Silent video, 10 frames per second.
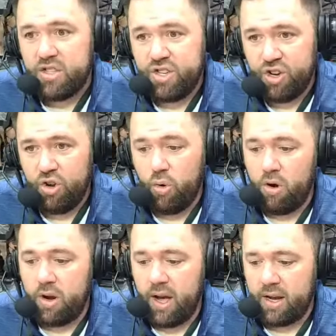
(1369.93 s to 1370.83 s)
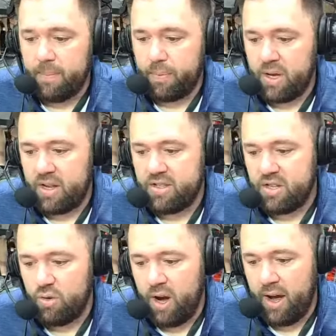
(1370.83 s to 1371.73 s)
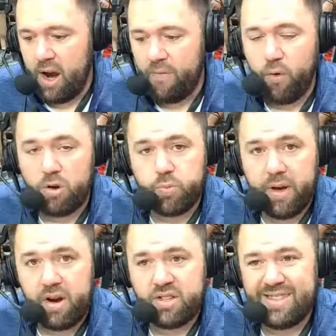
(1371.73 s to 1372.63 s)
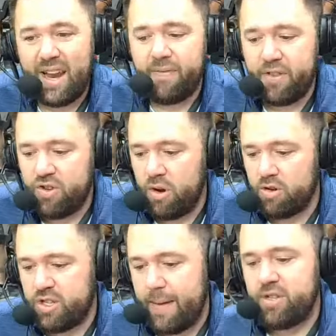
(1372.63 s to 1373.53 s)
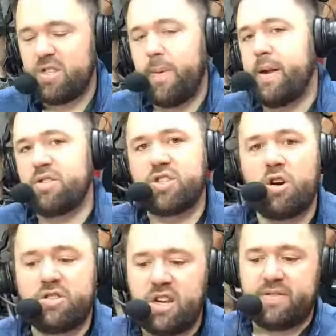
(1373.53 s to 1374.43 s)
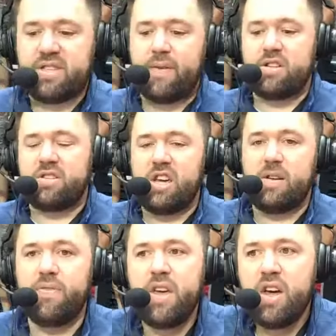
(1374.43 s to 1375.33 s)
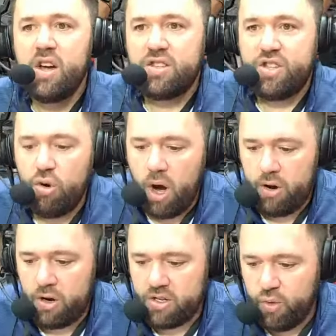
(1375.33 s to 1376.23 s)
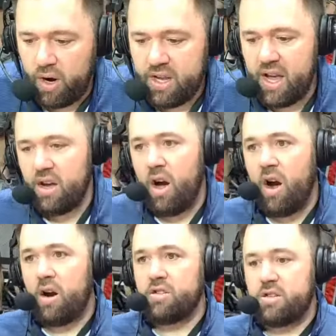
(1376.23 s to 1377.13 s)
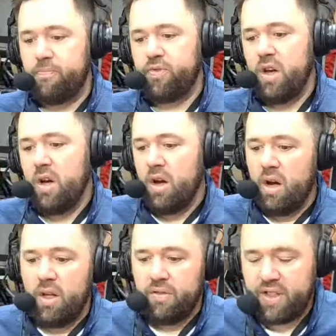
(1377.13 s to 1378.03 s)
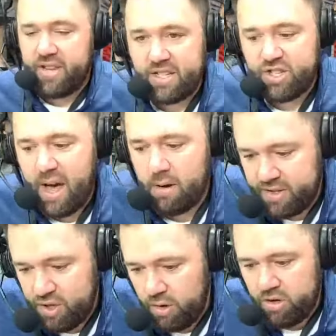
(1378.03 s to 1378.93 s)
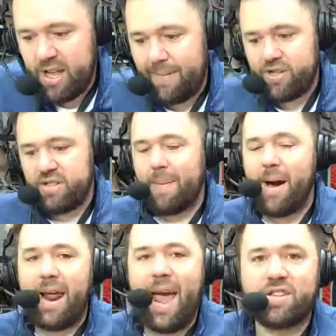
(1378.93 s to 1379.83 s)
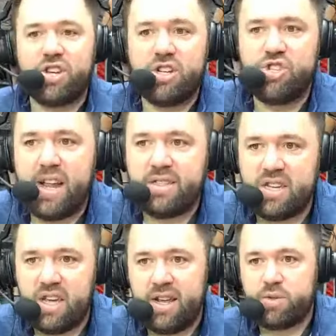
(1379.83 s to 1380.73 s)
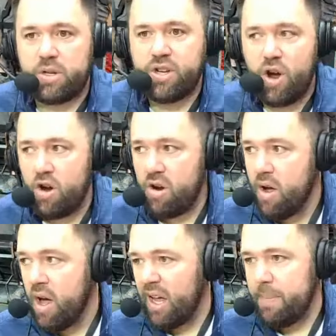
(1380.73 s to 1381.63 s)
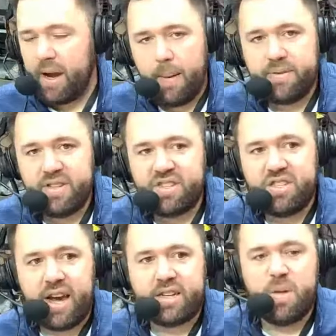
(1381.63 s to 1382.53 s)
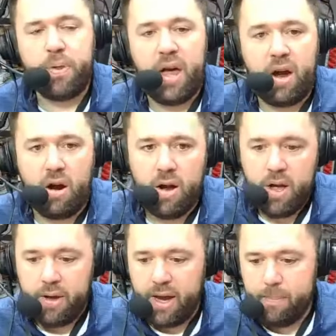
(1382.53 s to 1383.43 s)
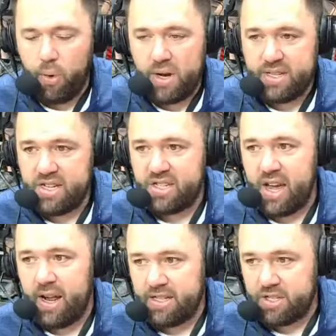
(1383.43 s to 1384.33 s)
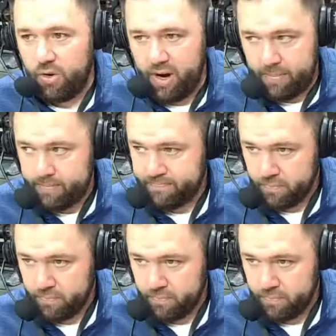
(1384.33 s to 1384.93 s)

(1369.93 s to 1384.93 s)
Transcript: Two were completed to Air Force players. He did have the two interceptions, but he was 13 of 17, 228 yards. The touchdown and two interceptions. How about Ashton Genty in his return? He becomes the sixth player in Boise State history.